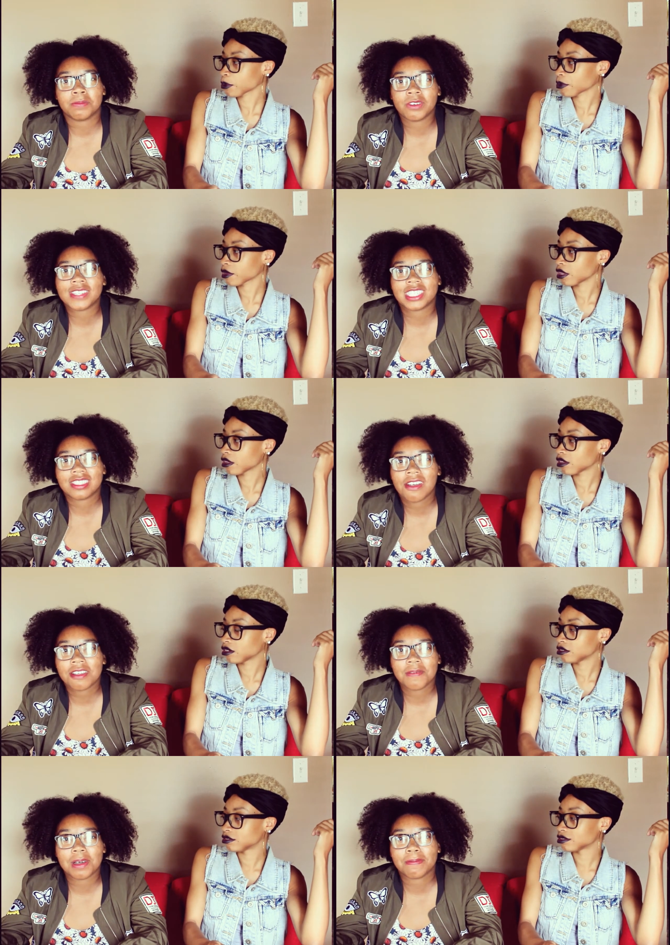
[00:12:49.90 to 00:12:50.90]
Speaker 1: of the movies she's
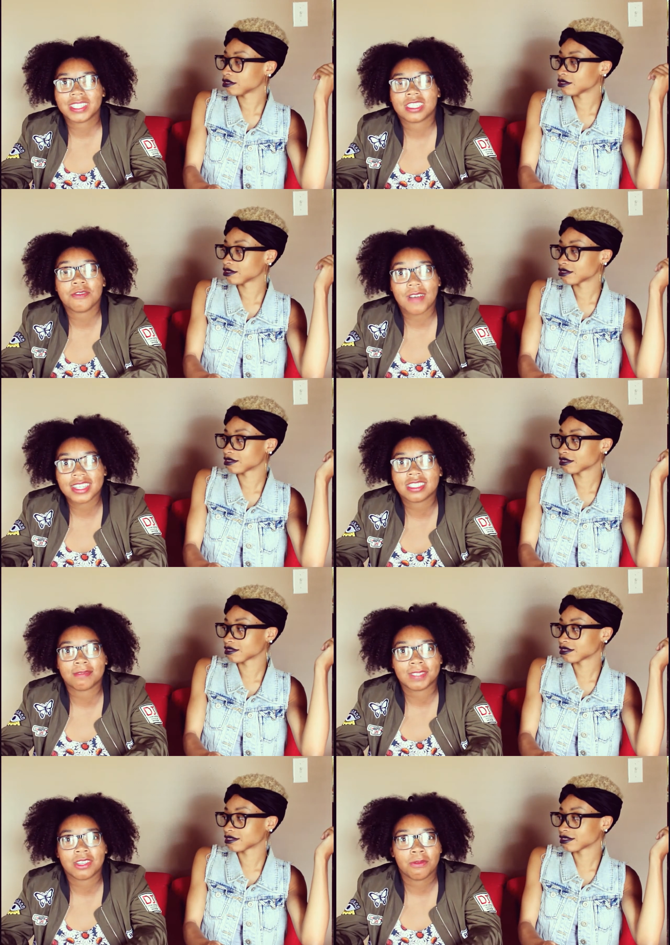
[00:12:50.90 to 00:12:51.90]
talking about, but she watched
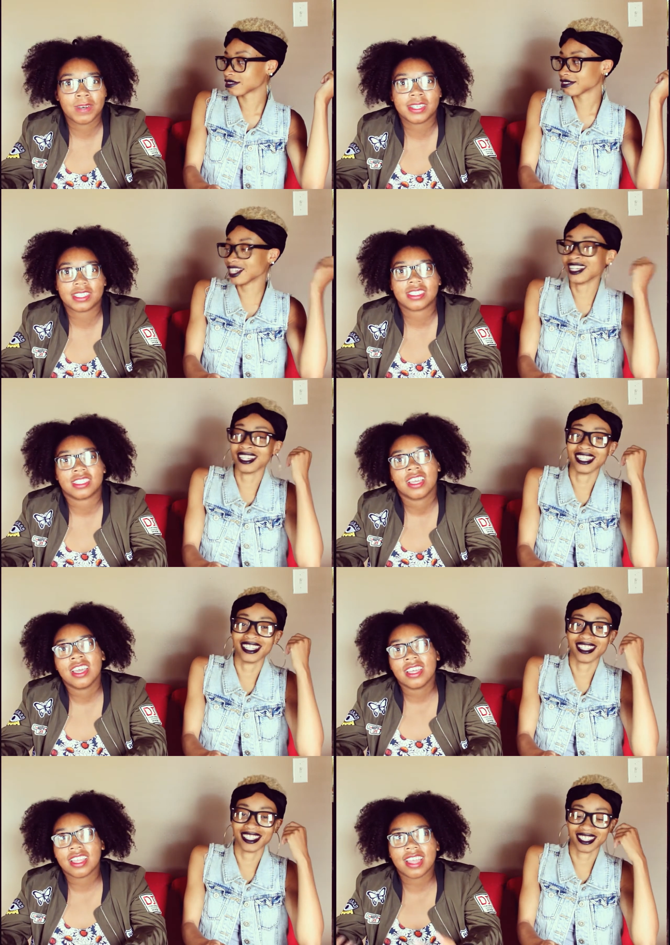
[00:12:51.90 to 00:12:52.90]
them so much,
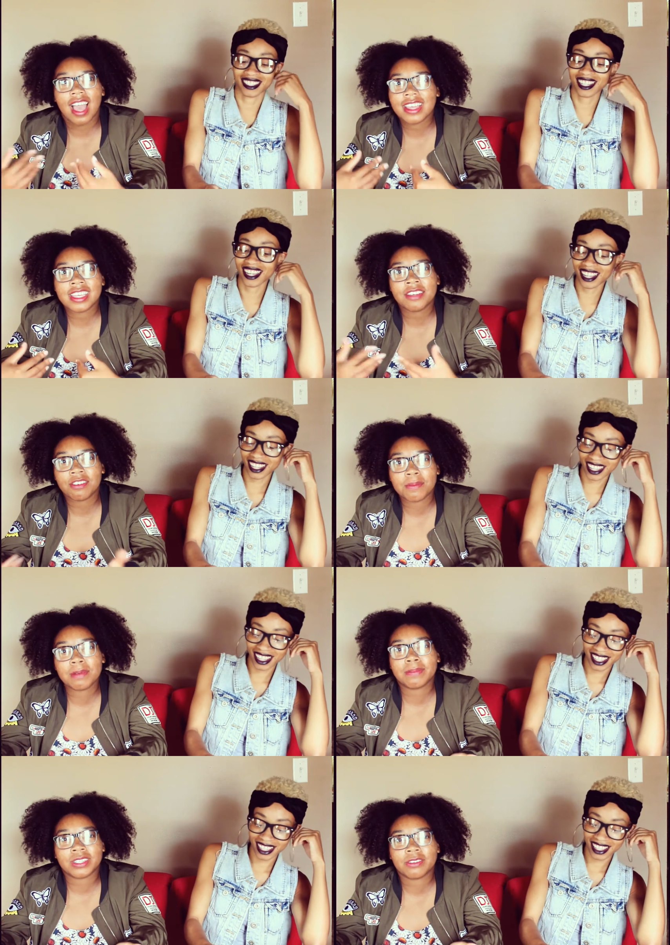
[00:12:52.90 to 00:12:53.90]
like, I can't
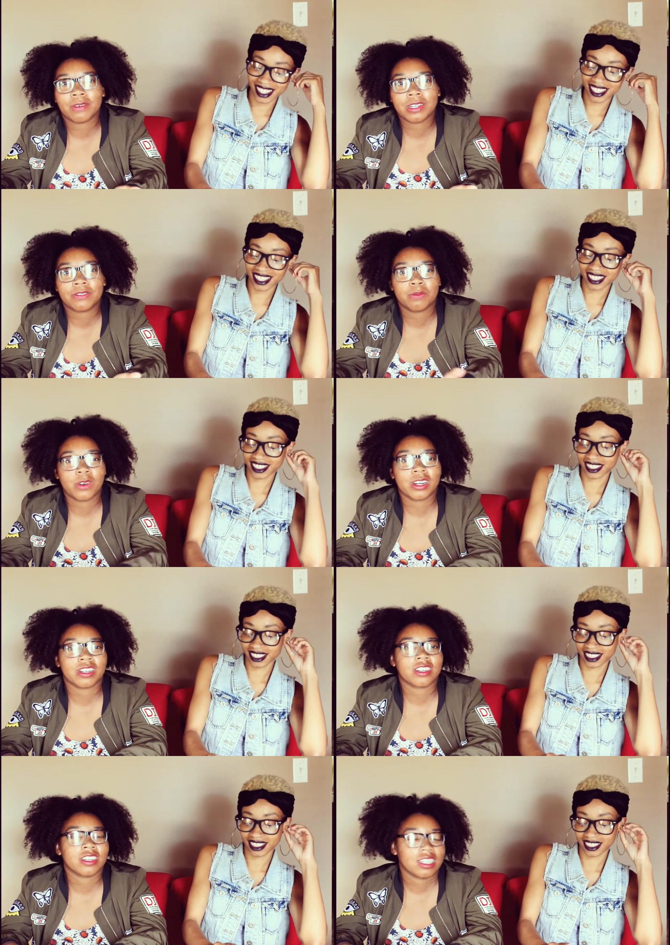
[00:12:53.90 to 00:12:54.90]
remember word for
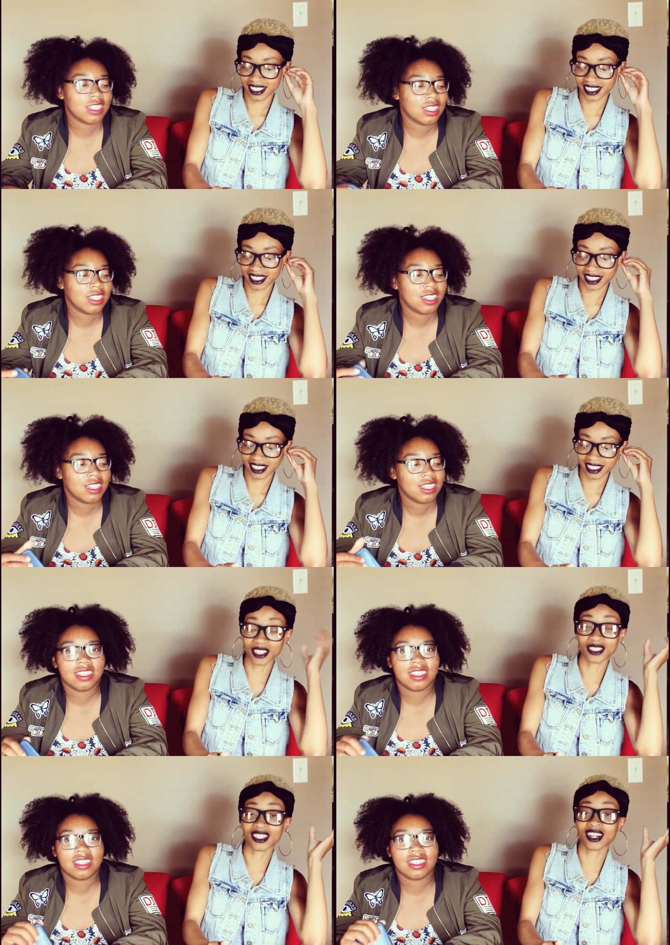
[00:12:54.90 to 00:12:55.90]
word.
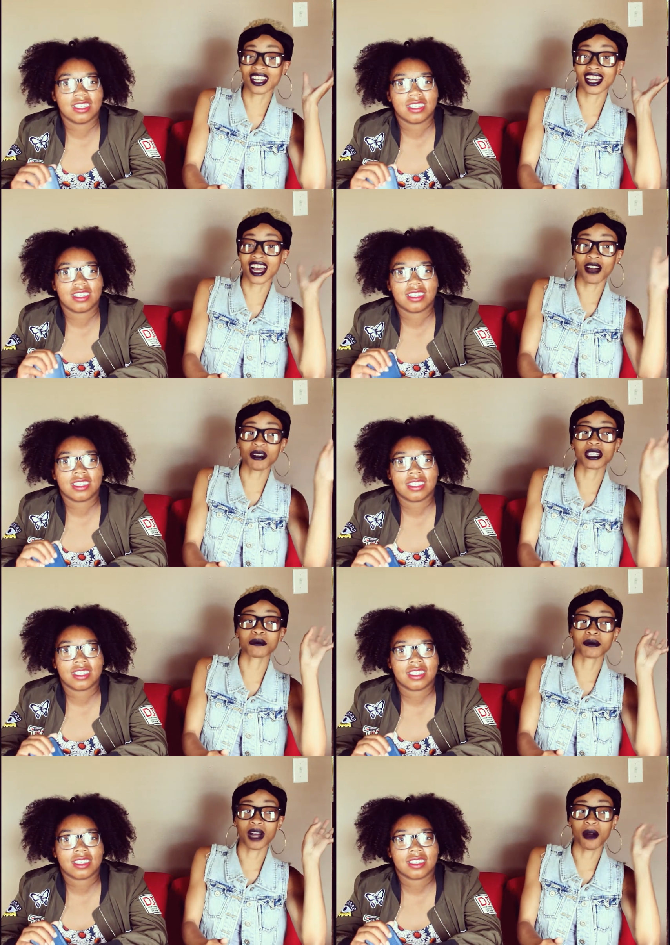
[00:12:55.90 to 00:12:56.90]
So, okay, I
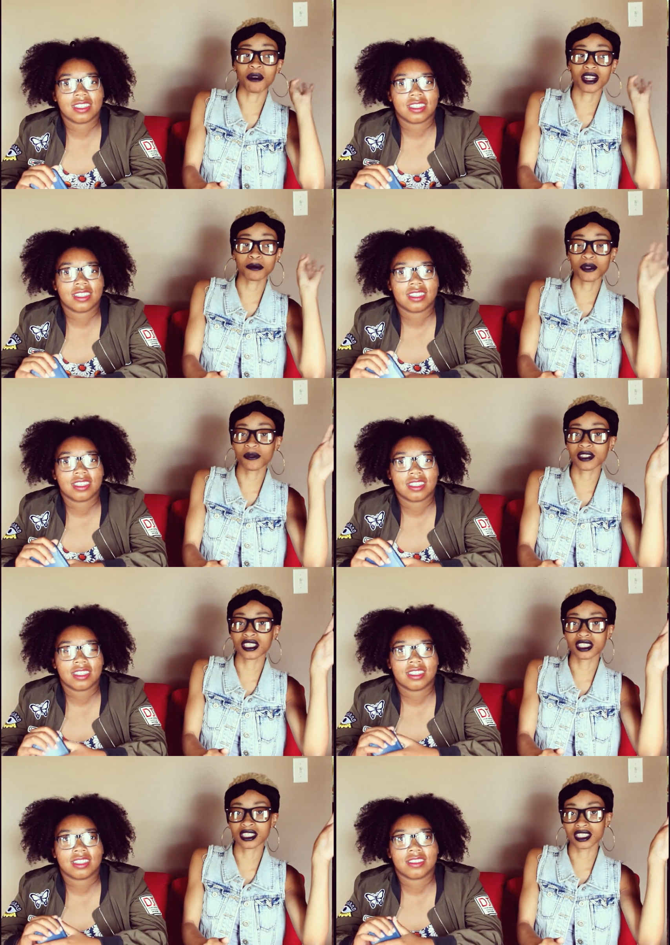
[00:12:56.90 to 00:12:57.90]
watch, I watch
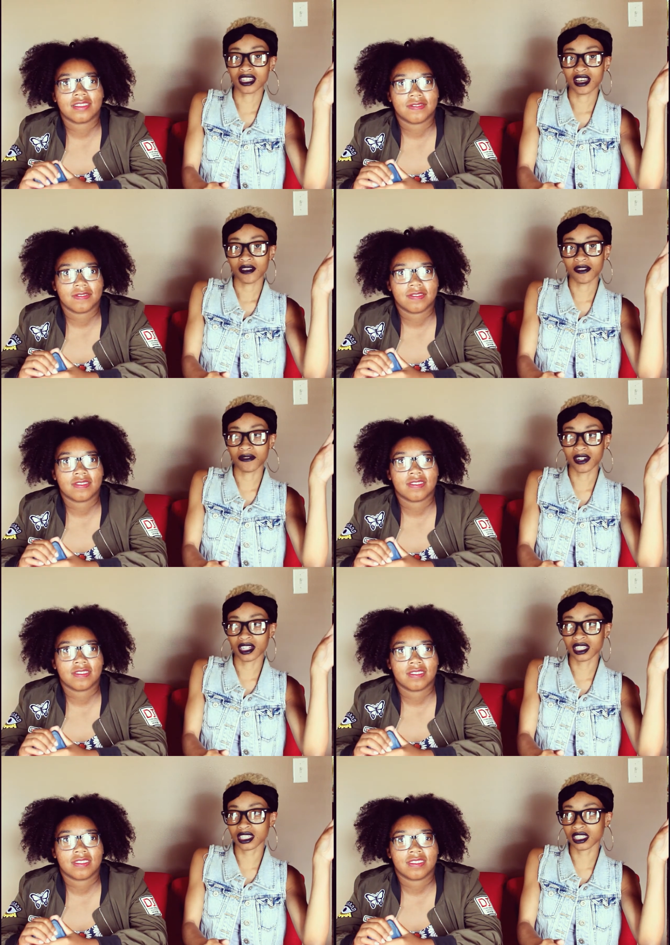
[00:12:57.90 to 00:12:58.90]
movies for
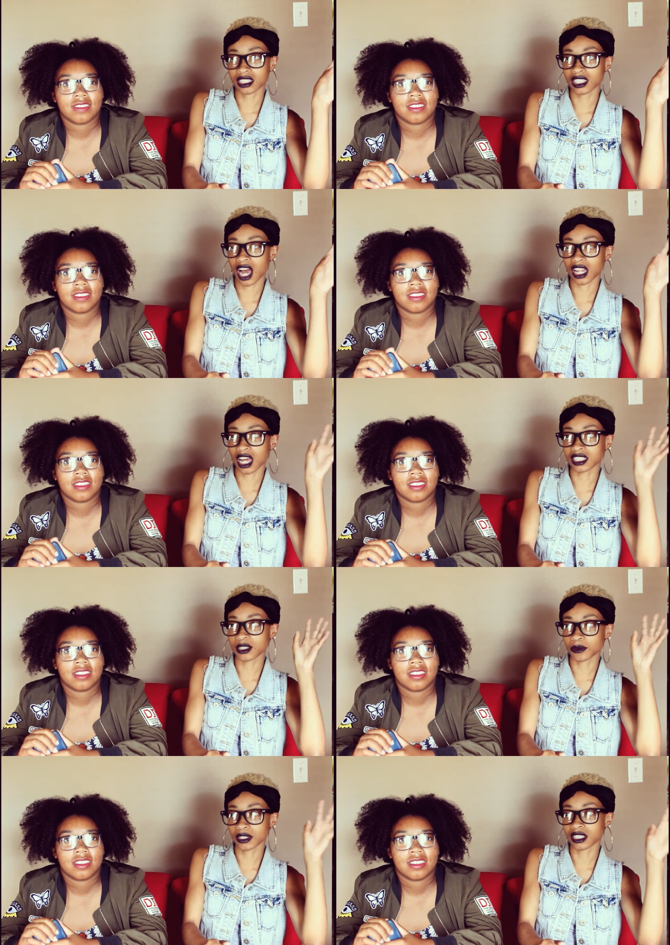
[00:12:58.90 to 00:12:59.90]
fun. I
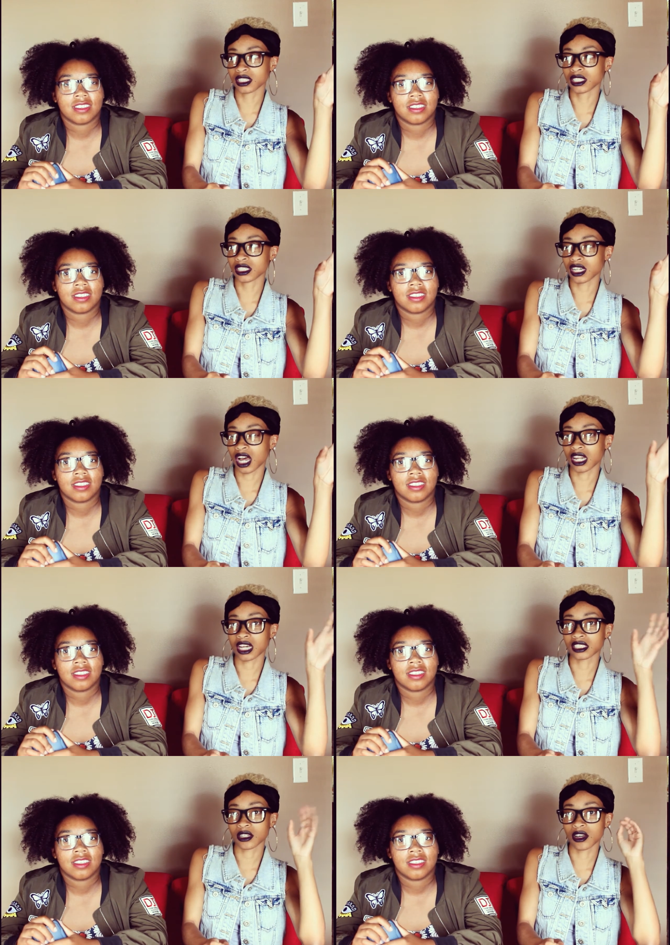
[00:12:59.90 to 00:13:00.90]
like to read. I
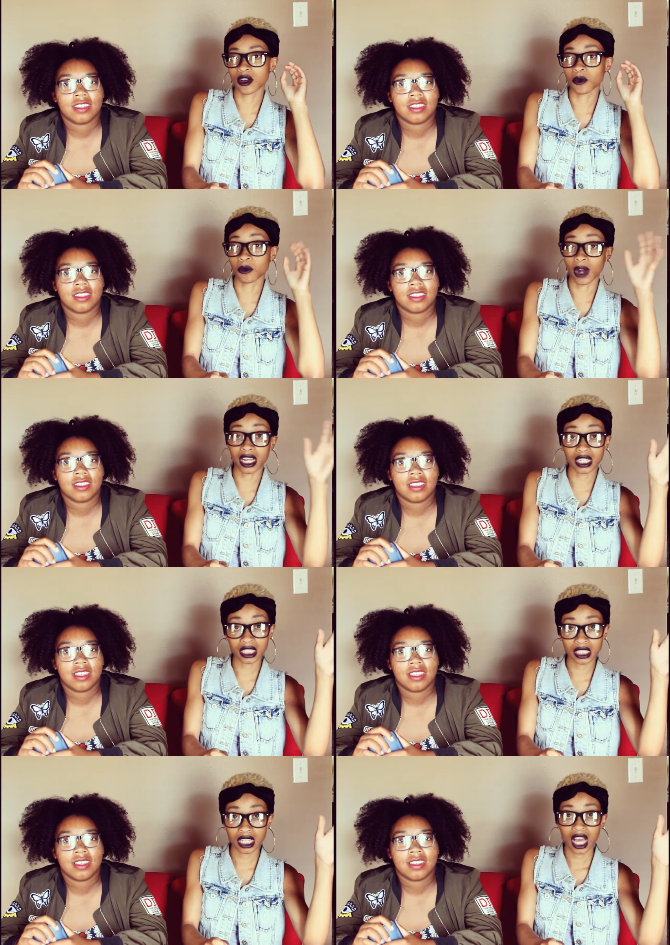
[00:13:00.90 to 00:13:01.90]
like to write.
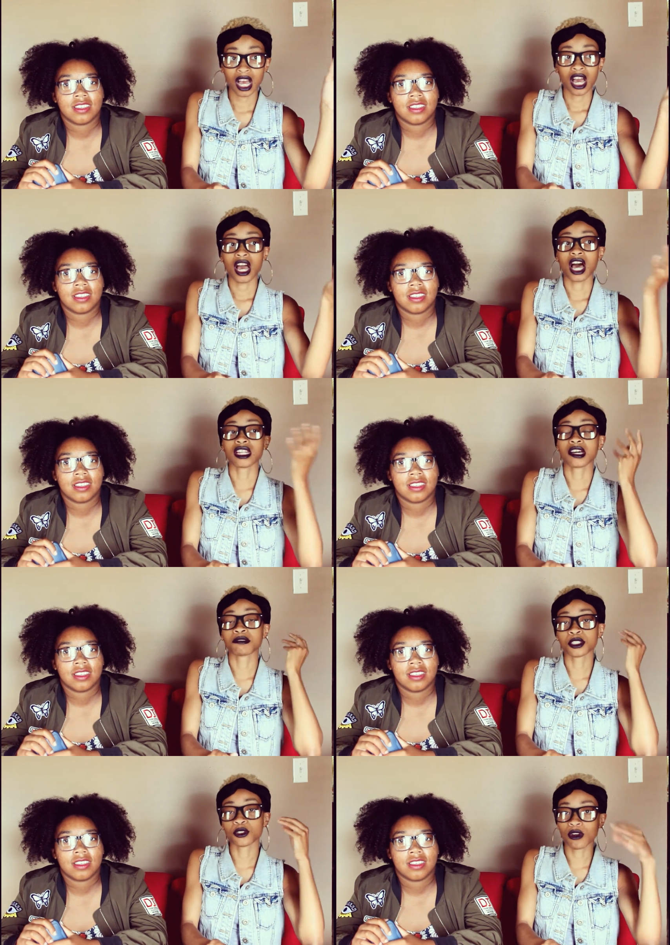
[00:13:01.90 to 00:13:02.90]
I
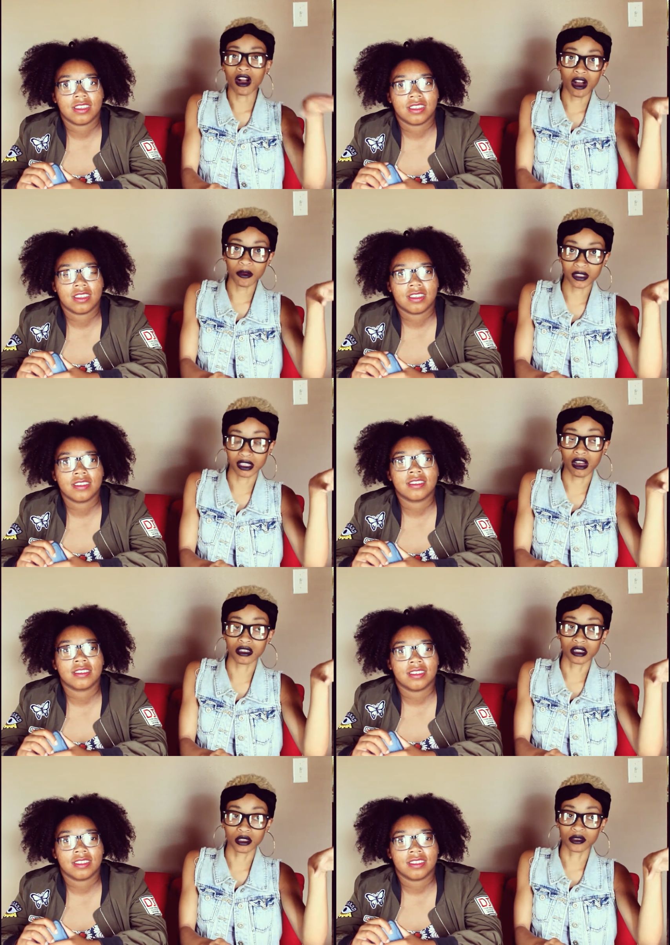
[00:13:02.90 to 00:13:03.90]
love to draw, which
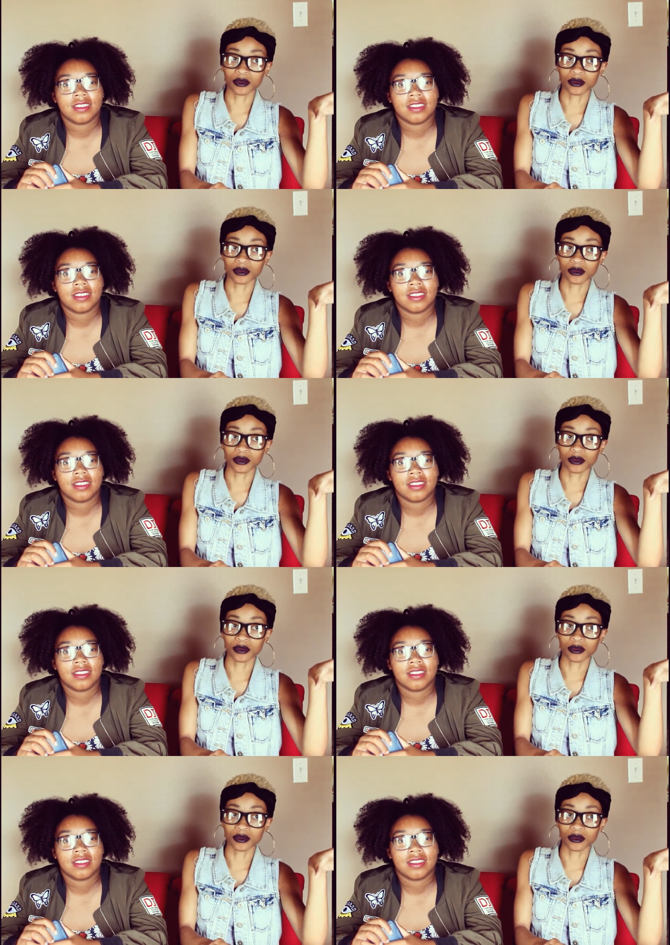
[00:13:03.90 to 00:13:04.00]
y'all know.